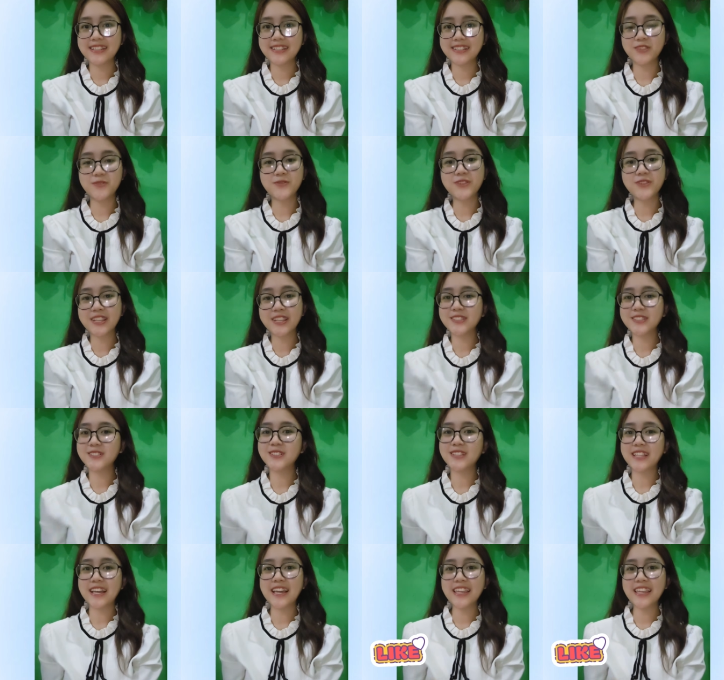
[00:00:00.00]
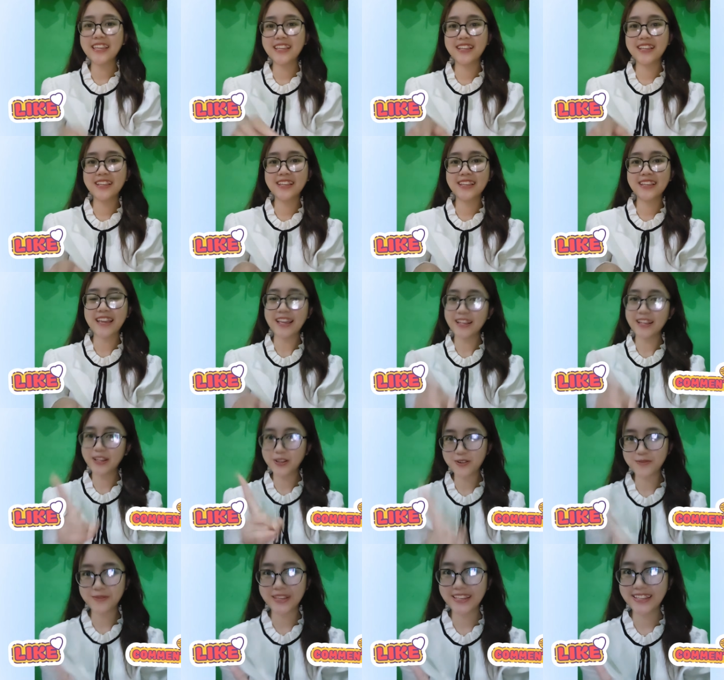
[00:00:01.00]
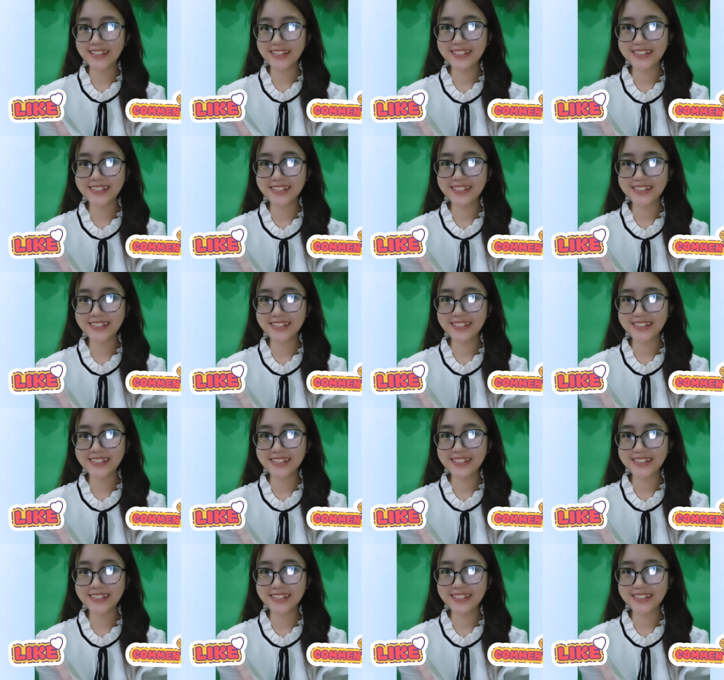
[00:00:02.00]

Don't forget to like and comment.